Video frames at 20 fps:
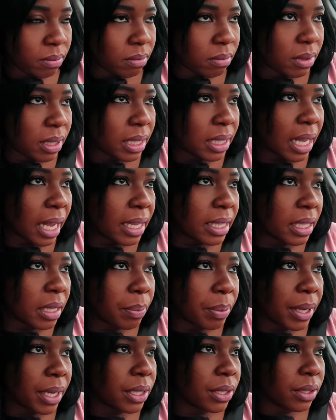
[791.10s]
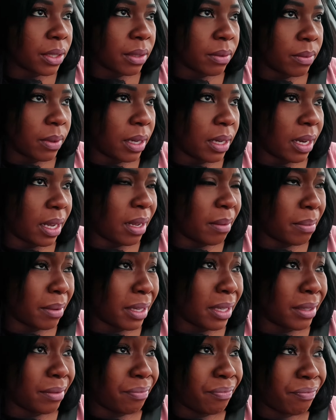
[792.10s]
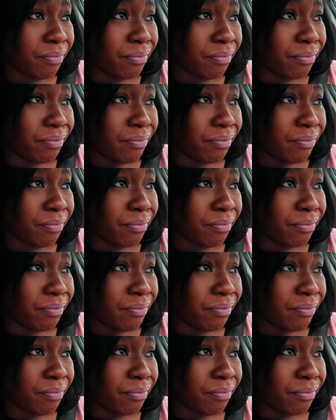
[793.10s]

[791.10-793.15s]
sexy pictures and whatnot, but